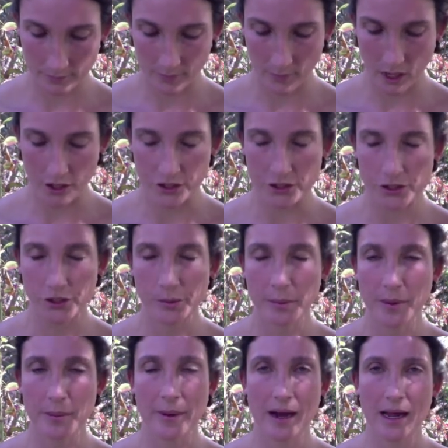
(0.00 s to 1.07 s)
Our
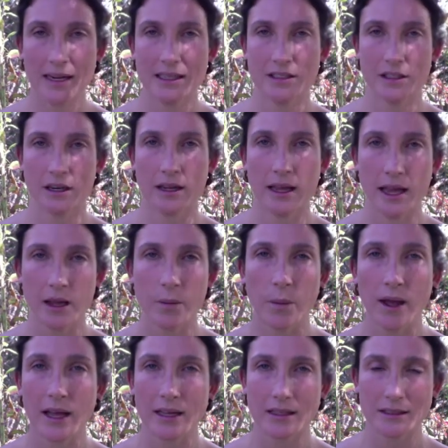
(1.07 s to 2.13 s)
serpent bodies are
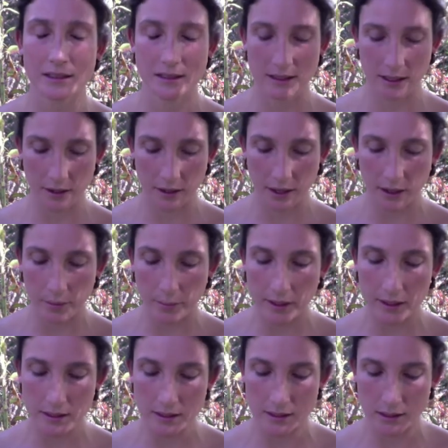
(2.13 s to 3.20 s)
gateways. They're
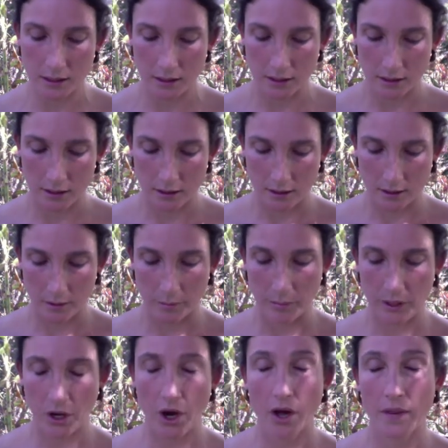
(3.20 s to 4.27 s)
gateways
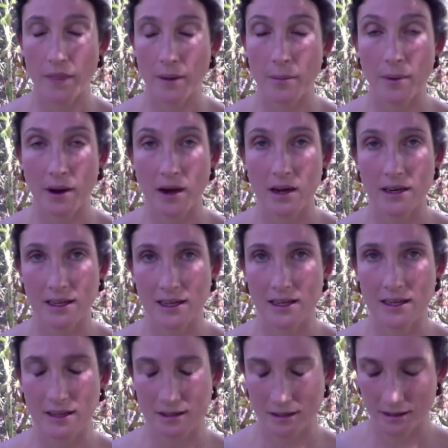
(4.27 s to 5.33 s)
beyond the
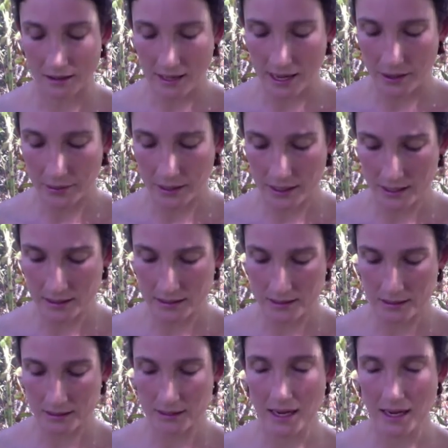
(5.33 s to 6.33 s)
body, allowing us to